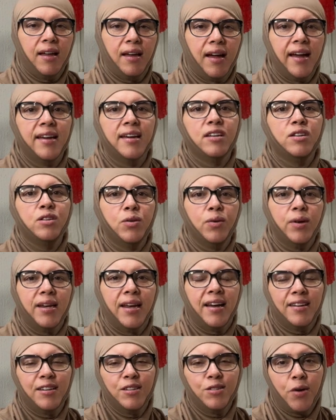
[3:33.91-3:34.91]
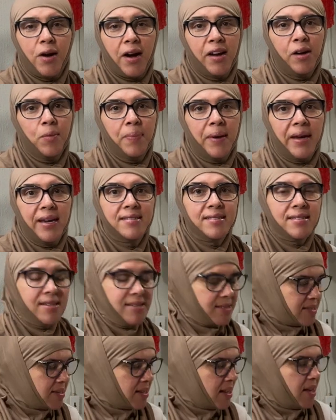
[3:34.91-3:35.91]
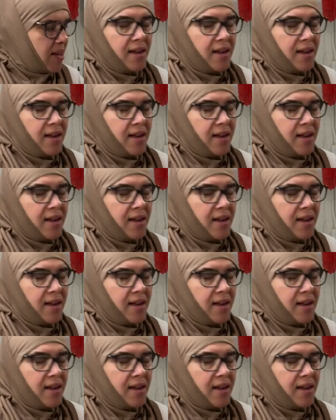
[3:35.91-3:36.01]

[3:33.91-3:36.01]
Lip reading: I can do it on a trial basis